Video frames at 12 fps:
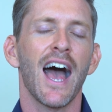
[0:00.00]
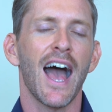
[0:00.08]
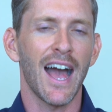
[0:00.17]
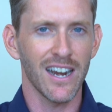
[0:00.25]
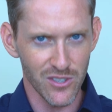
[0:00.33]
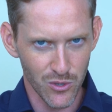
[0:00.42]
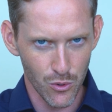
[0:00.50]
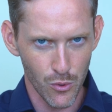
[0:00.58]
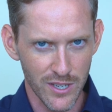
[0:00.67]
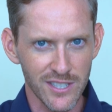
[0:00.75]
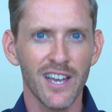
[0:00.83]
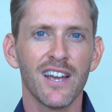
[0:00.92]
And as
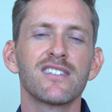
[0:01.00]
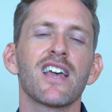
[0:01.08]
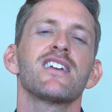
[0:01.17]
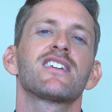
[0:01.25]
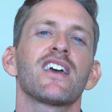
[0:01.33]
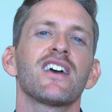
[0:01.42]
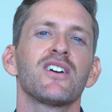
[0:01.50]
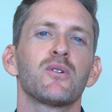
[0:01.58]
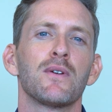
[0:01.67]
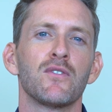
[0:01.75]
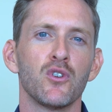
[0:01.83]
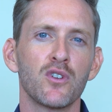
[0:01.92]
always, take care
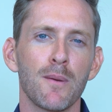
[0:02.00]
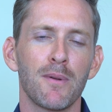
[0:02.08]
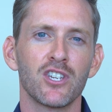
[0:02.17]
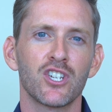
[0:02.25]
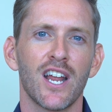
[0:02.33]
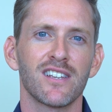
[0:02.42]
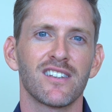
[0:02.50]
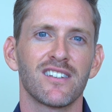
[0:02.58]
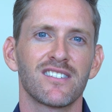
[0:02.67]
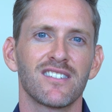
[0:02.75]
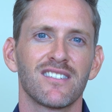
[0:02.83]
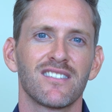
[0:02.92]
with UK pension
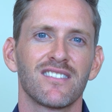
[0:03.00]
assets.